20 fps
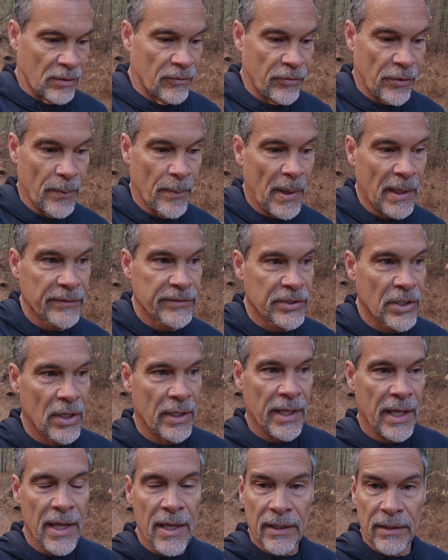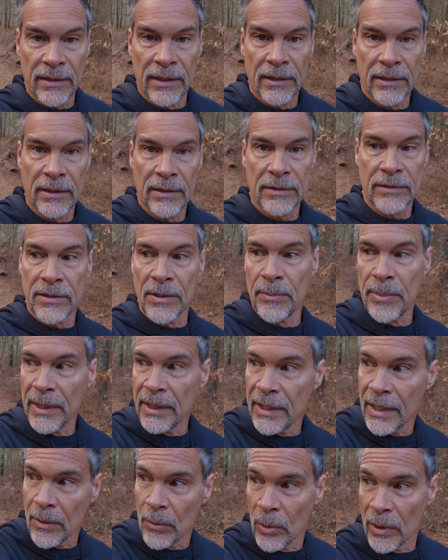for months on end to be
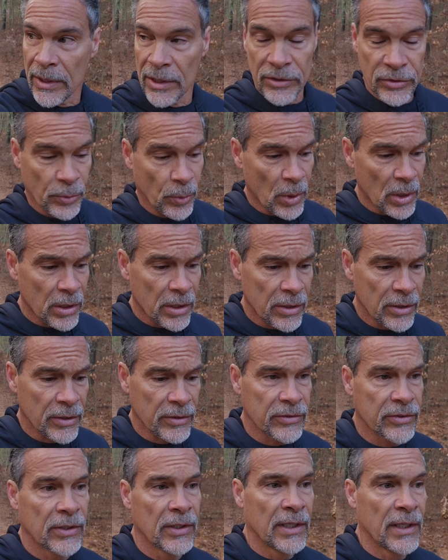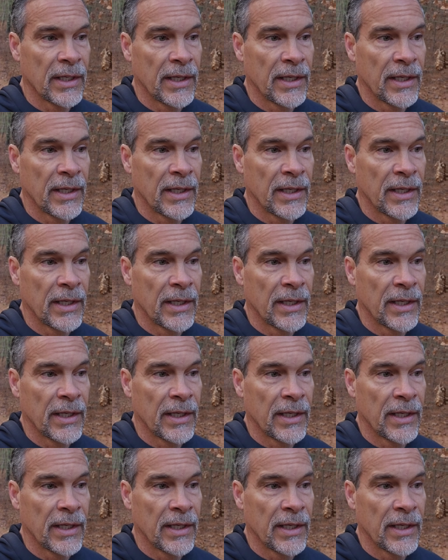there with his workers.